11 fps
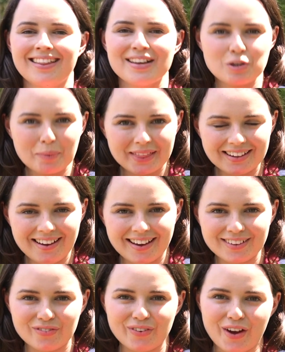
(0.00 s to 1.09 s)
This will be the
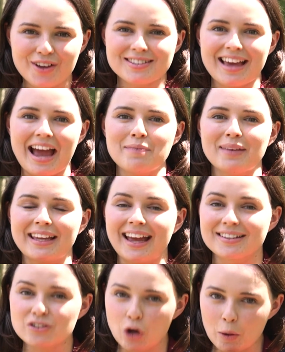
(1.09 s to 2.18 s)
Lions' first game
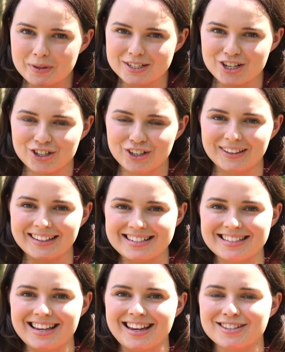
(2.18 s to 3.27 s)
against opposition
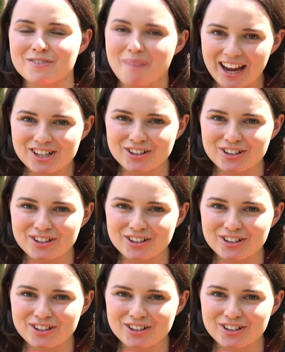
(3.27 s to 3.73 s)
this year, so make